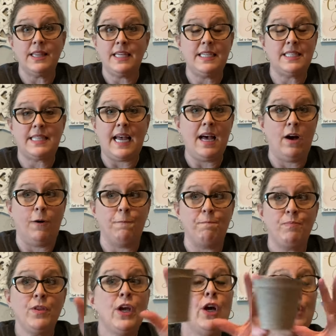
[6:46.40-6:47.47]
these
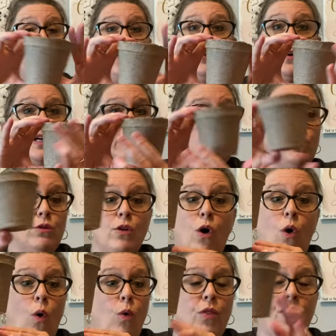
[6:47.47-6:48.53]
down. You can do the
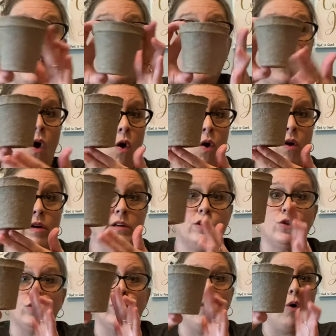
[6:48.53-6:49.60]
whole thing orange
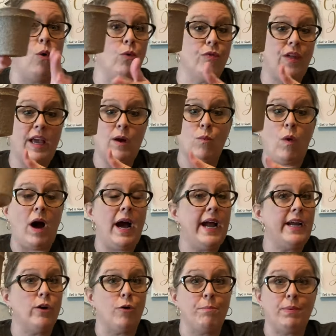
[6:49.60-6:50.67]
or the whole thing
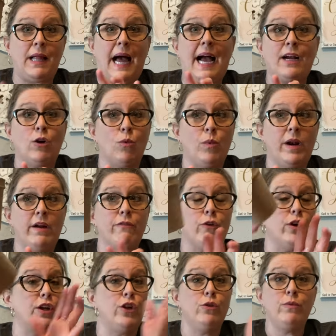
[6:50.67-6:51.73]
white or black or whatever,
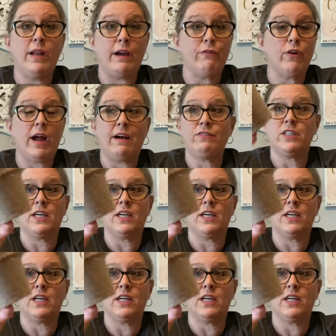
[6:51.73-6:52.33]
and you never have to